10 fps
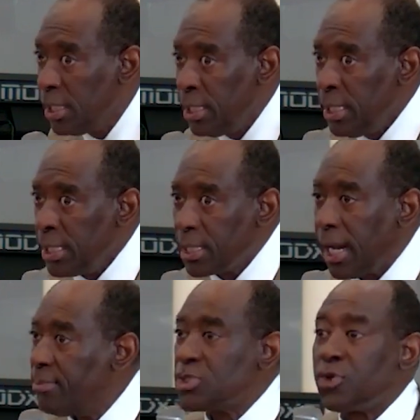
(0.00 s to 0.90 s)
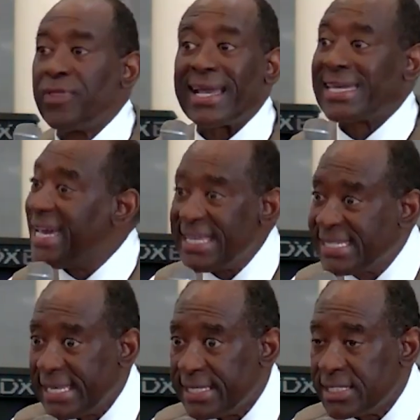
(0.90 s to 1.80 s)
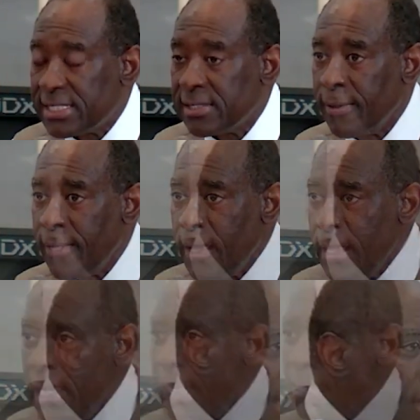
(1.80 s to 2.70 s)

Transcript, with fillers: It comes through their kisses. It